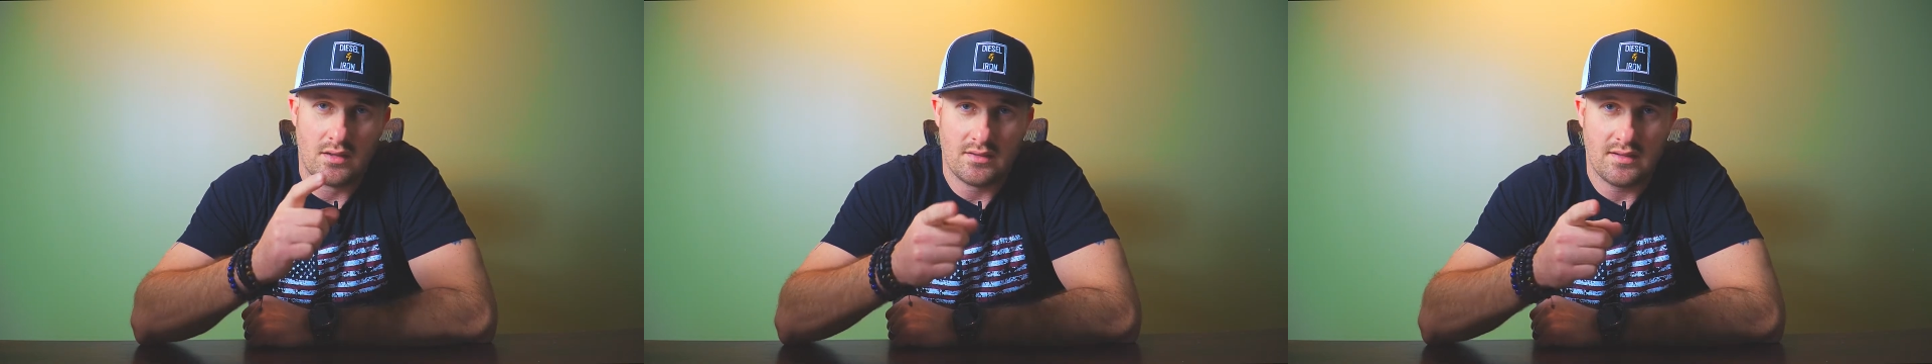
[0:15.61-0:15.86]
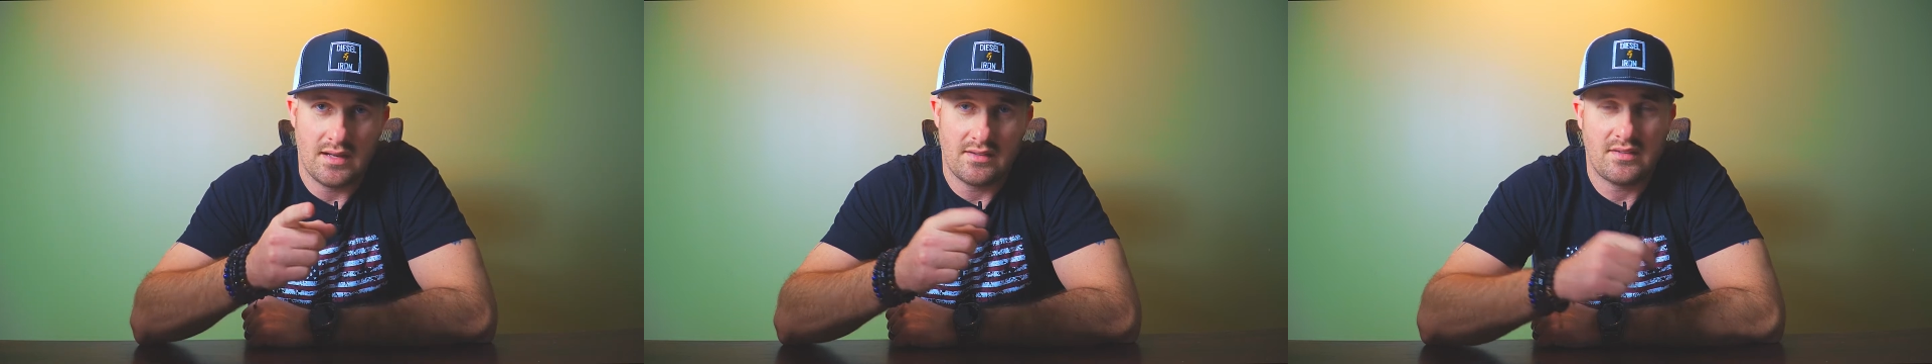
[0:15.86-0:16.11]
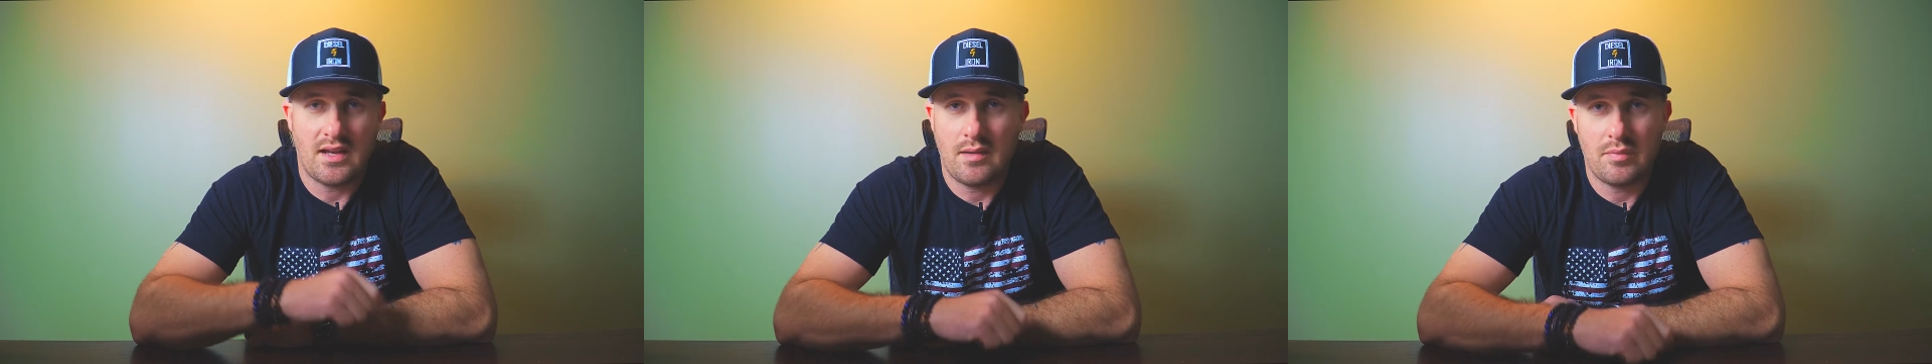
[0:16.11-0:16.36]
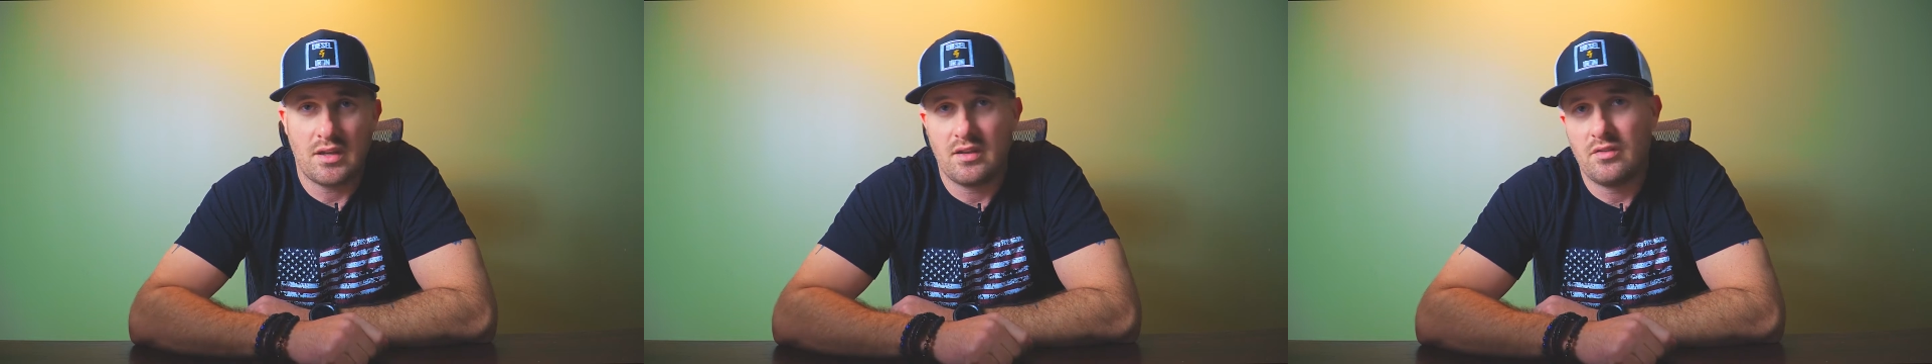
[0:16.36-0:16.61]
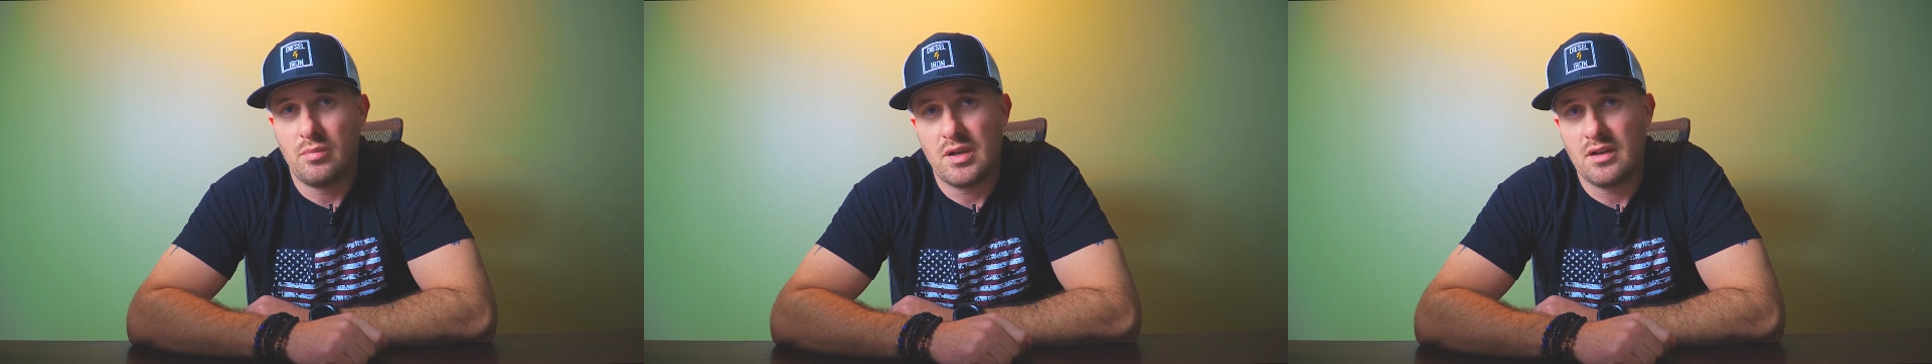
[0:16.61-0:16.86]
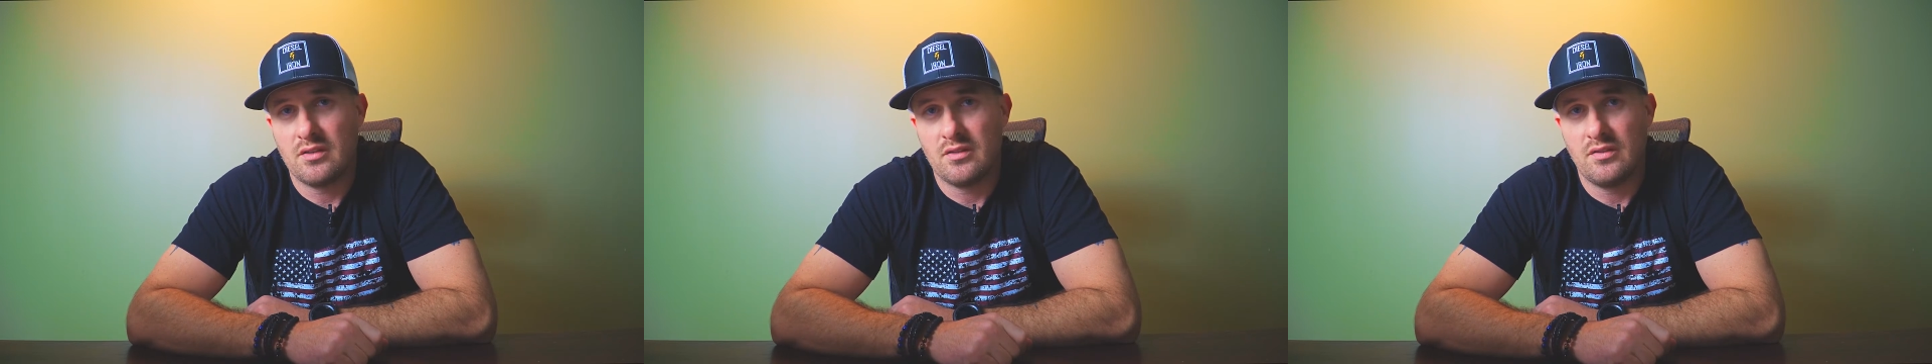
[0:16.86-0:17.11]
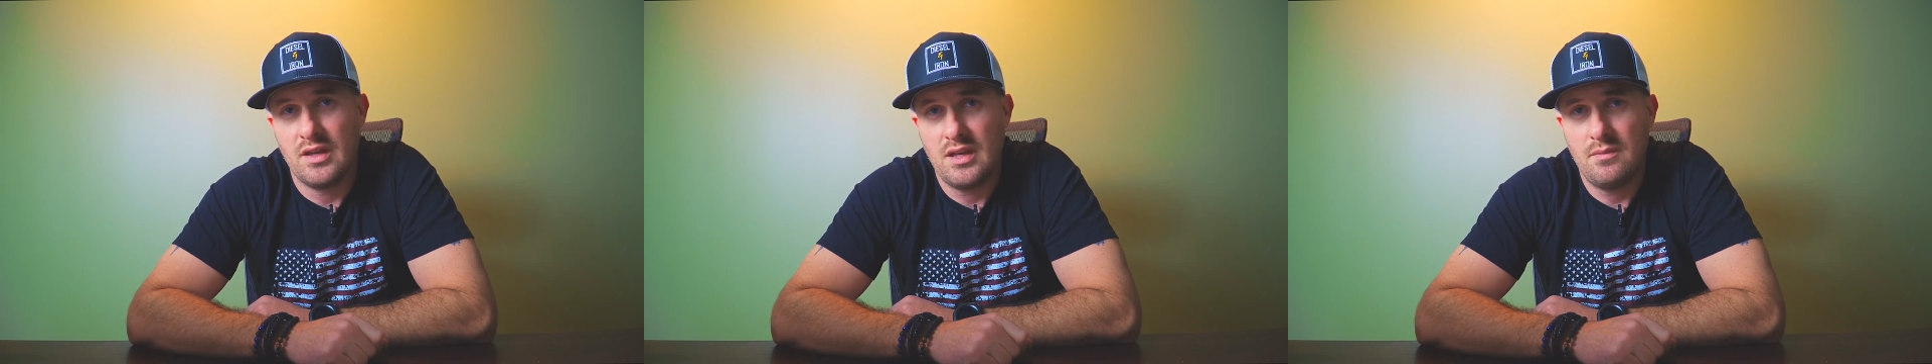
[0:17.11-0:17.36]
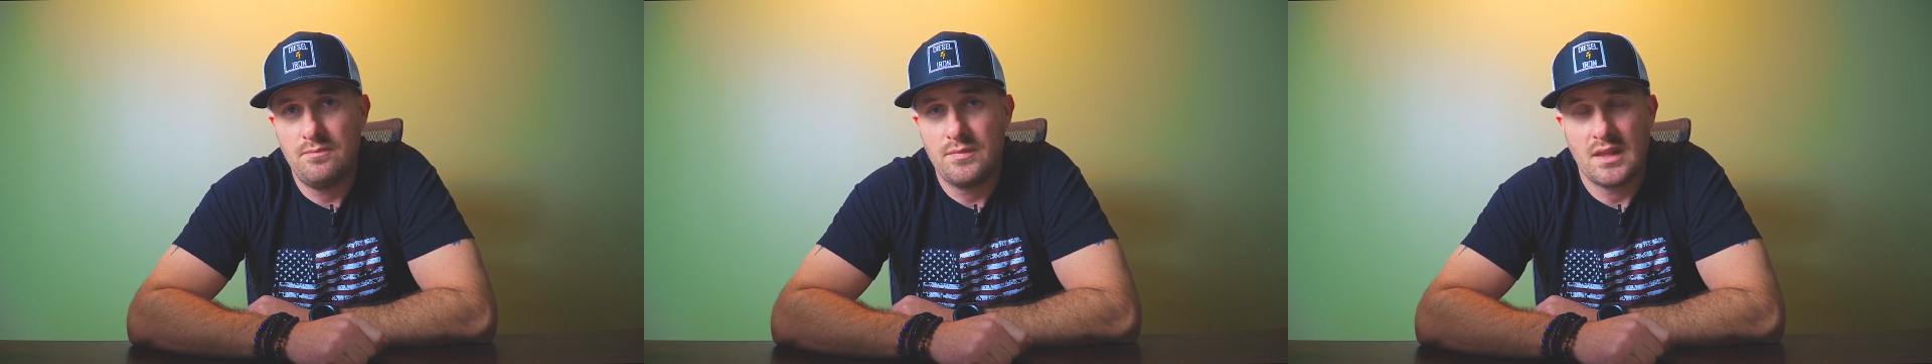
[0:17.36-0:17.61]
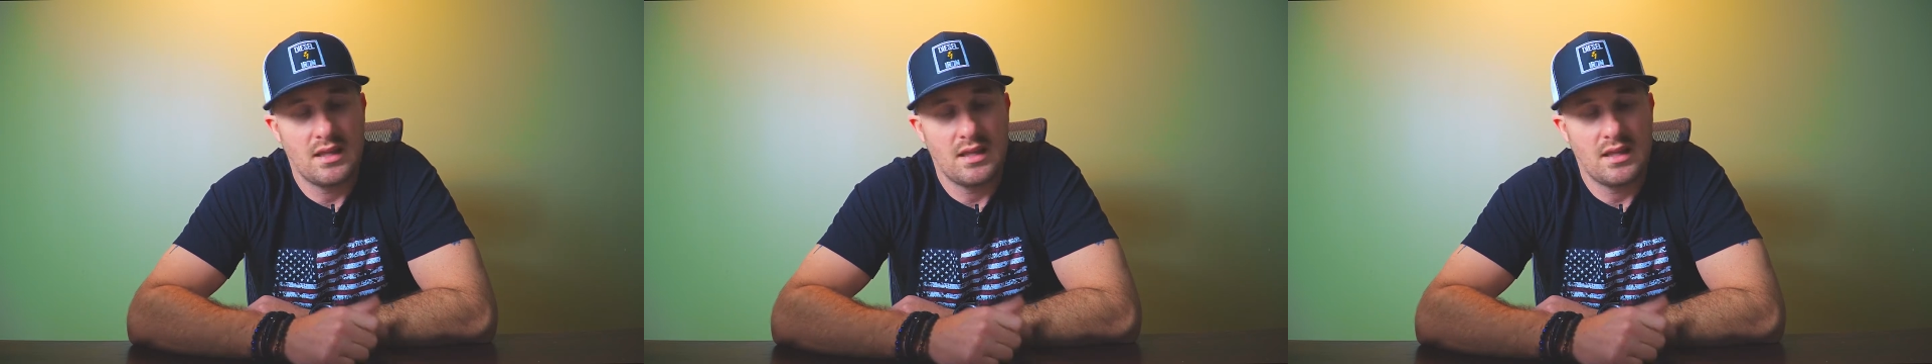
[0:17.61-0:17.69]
Today's topic is because of him.